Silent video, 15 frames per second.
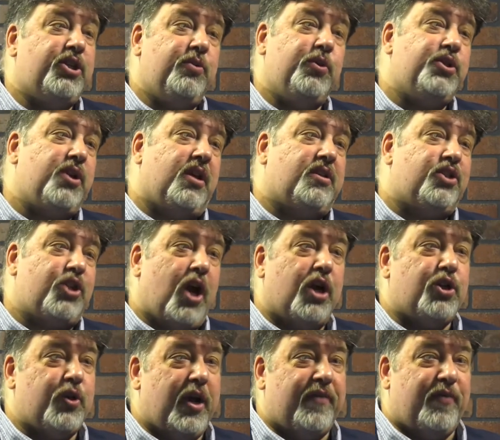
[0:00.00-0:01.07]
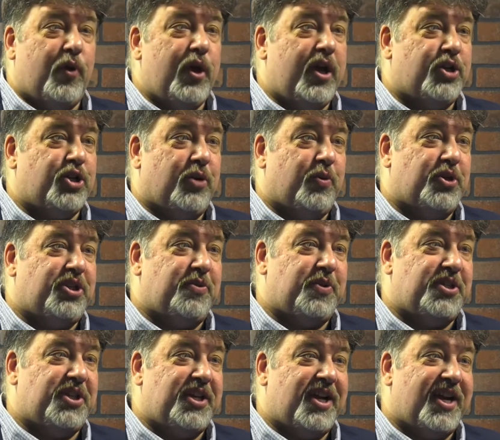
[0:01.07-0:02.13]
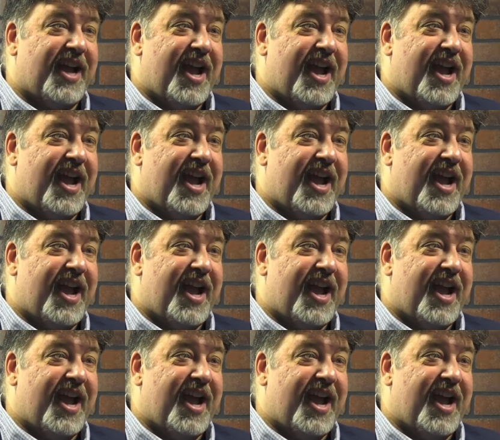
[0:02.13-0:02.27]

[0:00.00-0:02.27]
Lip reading: She was on Star Trek Voyager when she was a young